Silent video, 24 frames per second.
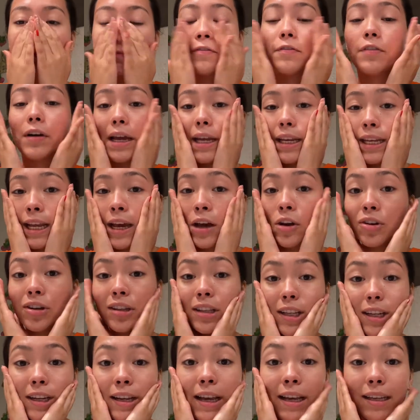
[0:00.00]
Find out in
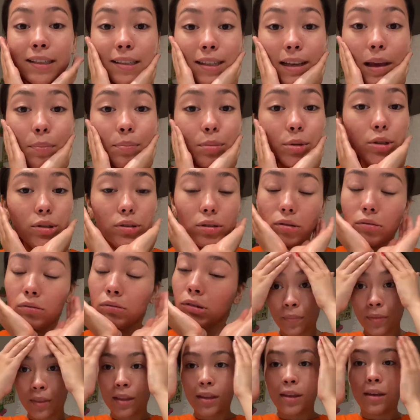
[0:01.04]
the next
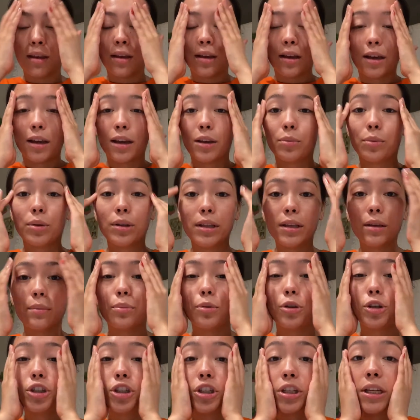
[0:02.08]
episode. I really
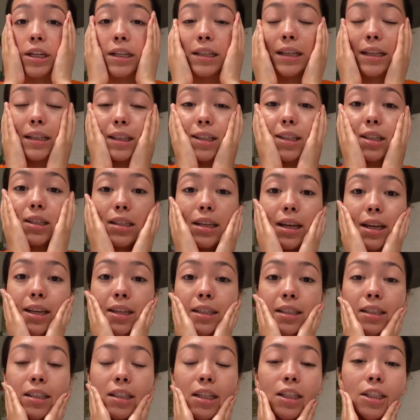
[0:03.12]
appreciate that this
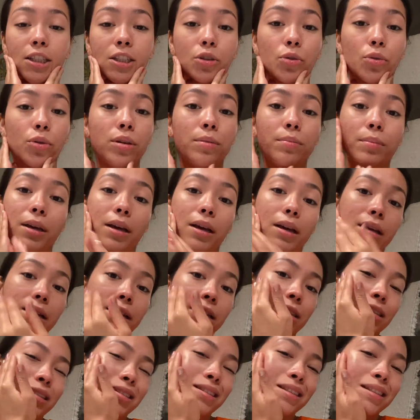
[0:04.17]
has sunscreen
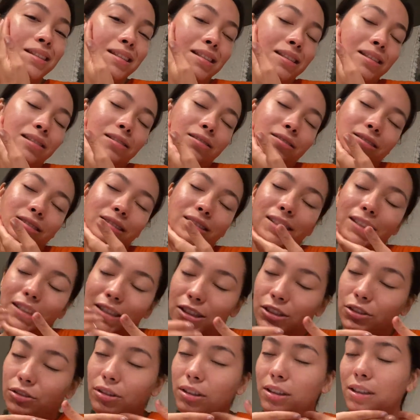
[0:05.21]
because
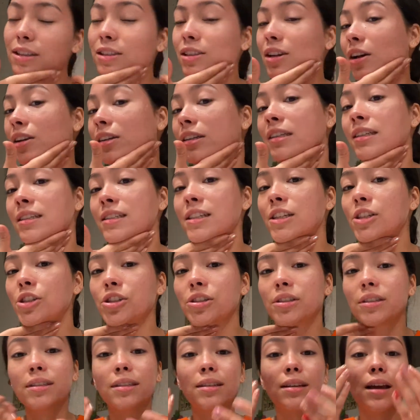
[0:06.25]
sunscreen is honestly
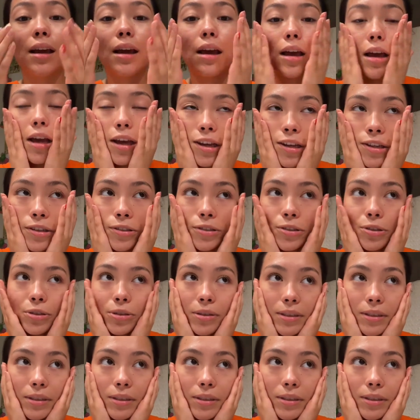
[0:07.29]
just an extra